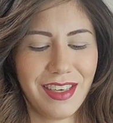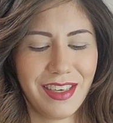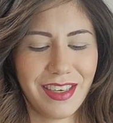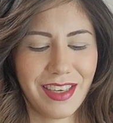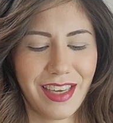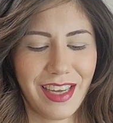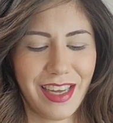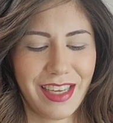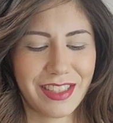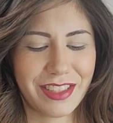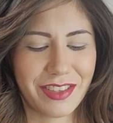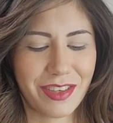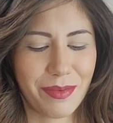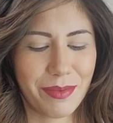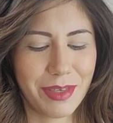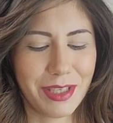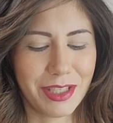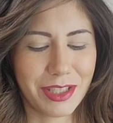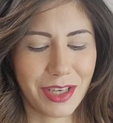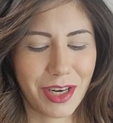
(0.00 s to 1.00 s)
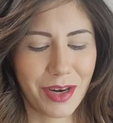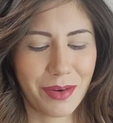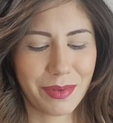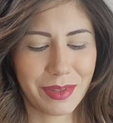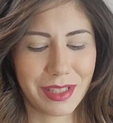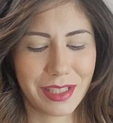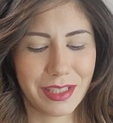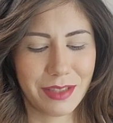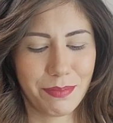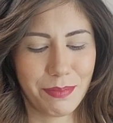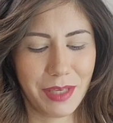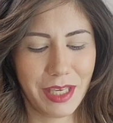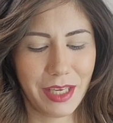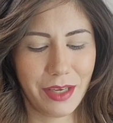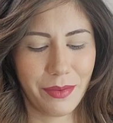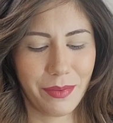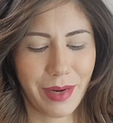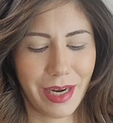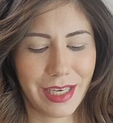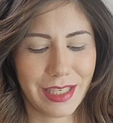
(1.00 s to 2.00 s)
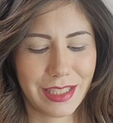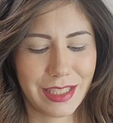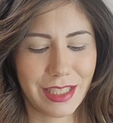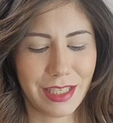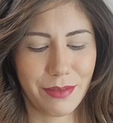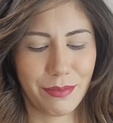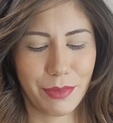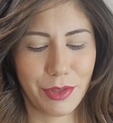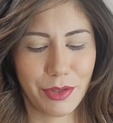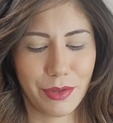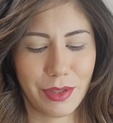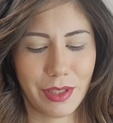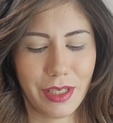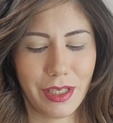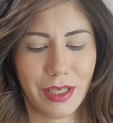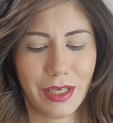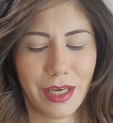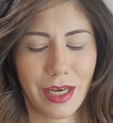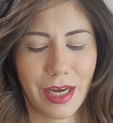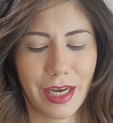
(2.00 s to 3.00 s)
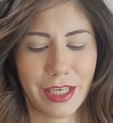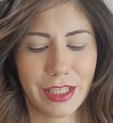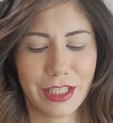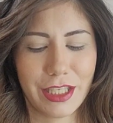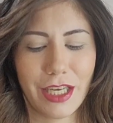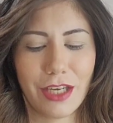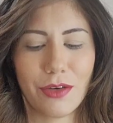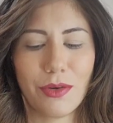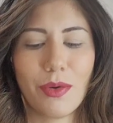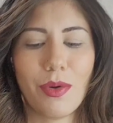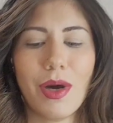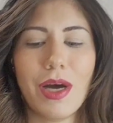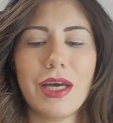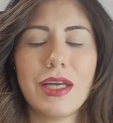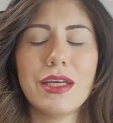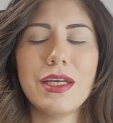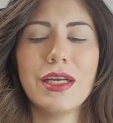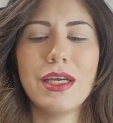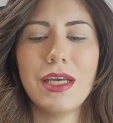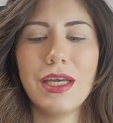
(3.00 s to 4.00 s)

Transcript: Okay, so I'm gonna start with this PYT Beauty eyeshadow quad.